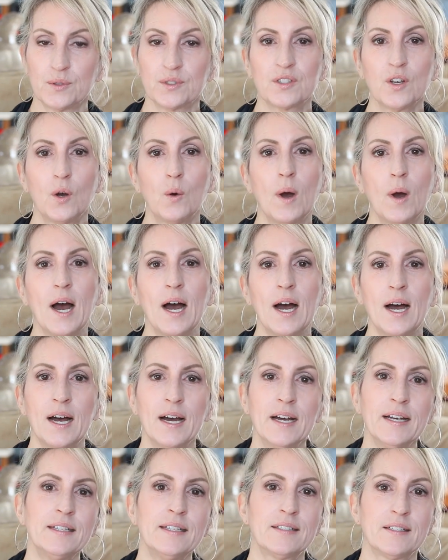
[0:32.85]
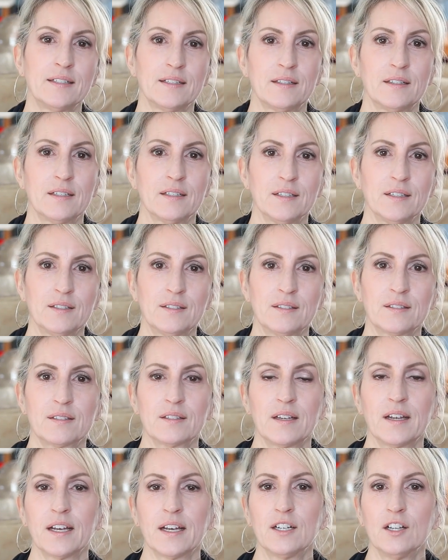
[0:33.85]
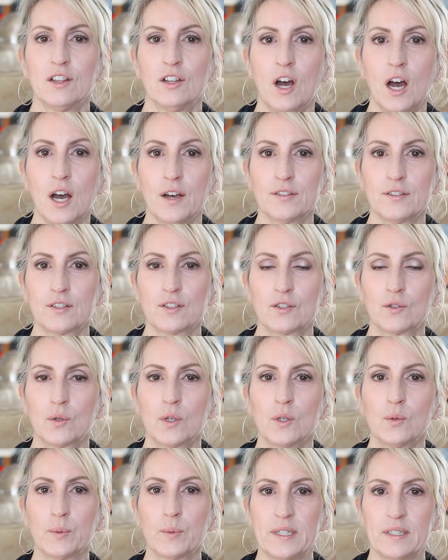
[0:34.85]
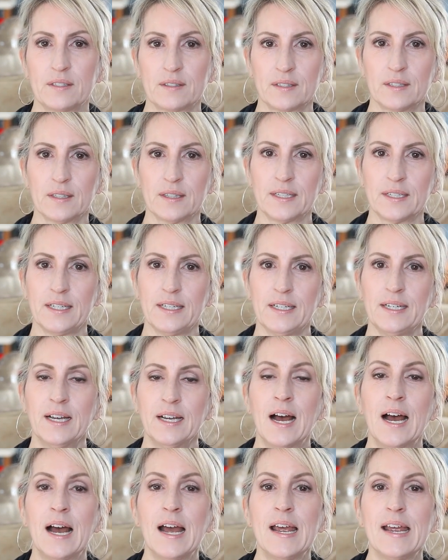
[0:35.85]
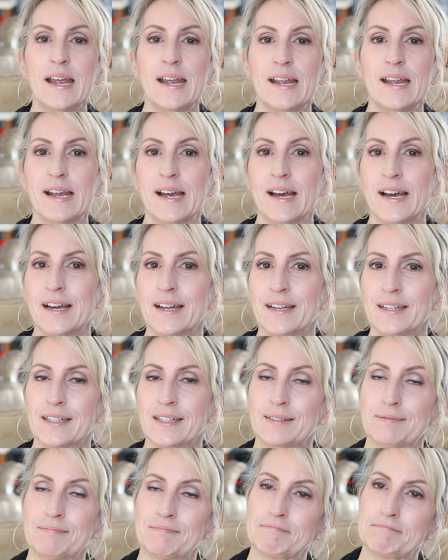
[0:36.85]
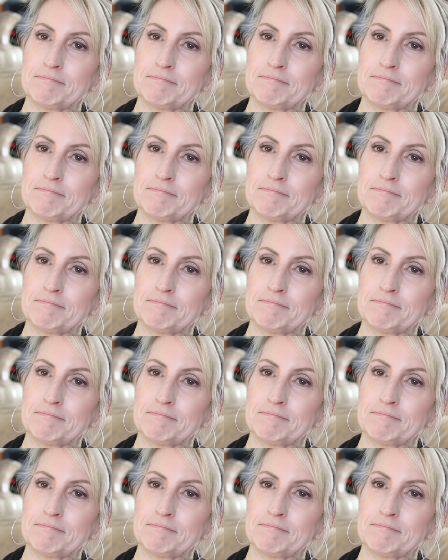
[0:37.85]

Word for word: So I did this at a Loft store recently and